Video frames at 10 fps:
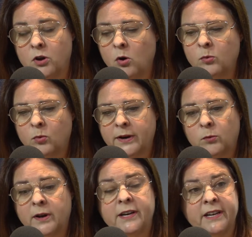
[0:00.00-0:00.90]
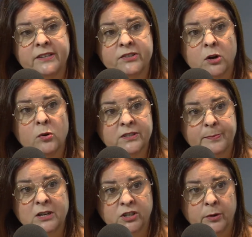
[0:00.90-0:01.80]
No, what it is, though,
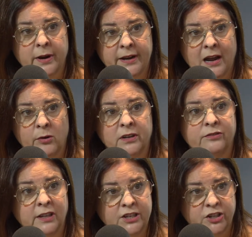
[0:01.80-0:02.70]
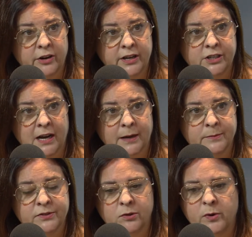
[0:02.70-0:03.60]
especially right now in inflationary
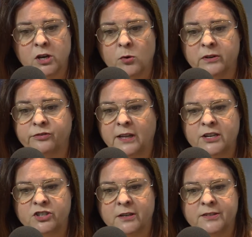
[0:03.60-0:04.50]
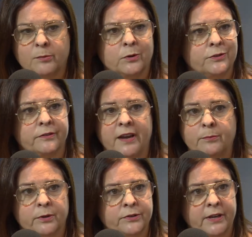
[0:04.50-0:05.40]
times, so we know inflation is upwards of
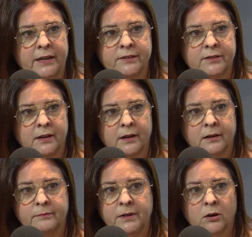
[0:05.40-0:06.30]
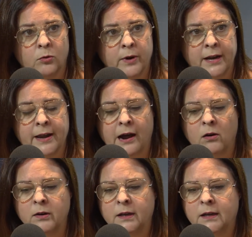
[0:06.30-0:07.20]
8%, right
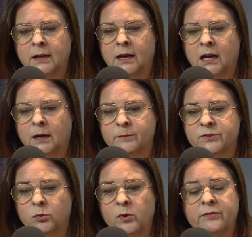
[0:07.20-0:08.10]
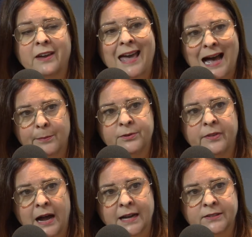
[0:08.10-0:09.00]
now. So we've capped
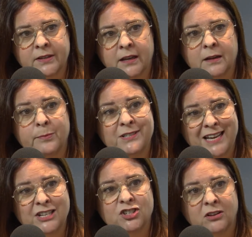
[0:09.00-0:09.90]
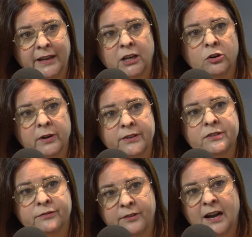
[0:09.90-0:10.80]
that potential increase
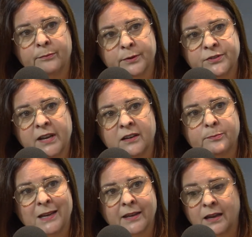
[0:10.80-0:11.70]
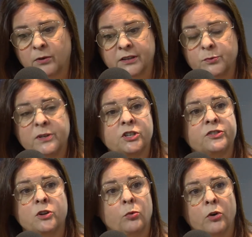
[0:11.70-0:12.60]
to 5% because we
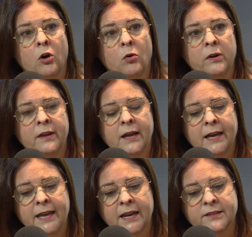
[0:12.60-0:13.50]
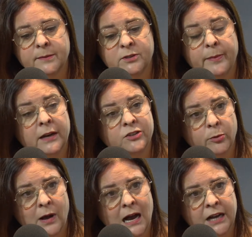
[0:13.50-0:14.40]
just don't know. Again, it's up to
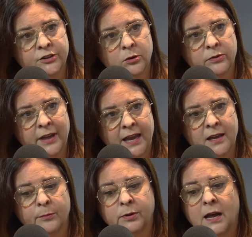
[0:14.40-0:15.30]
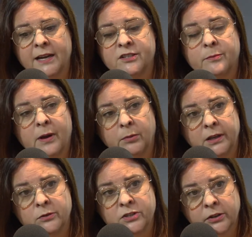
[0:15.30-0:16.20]
Manitoba Hydro. They apply to the
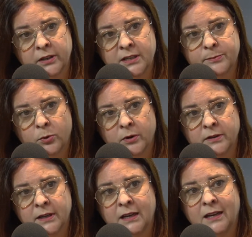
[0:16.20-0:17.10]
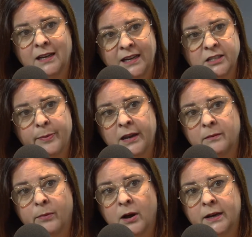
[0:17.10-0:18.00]
Public Utilities Board, an
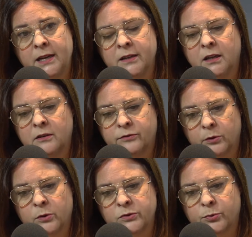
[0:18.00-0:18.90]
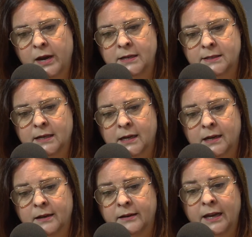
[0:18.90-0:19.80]
independent body, for those rate
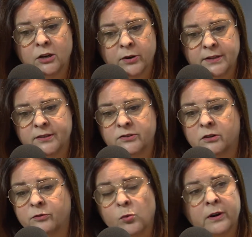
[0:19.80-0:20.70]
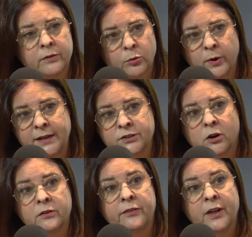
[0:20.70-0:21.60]
increases or for whatever the rates
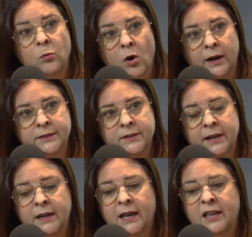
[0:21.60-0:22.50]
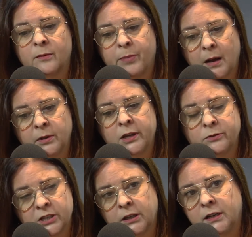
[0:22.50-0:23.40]
are that they want. And the Public
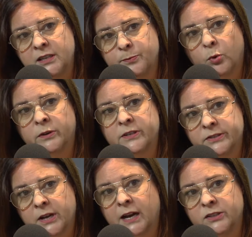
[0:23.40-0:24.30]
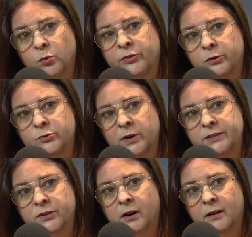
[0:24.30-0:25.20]
Utilities Board decides what those
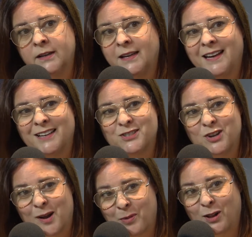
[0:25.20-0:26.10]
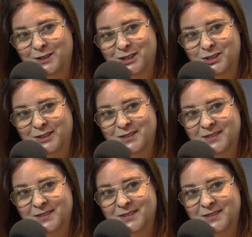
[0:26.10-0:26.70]
rates are. It's not politicians.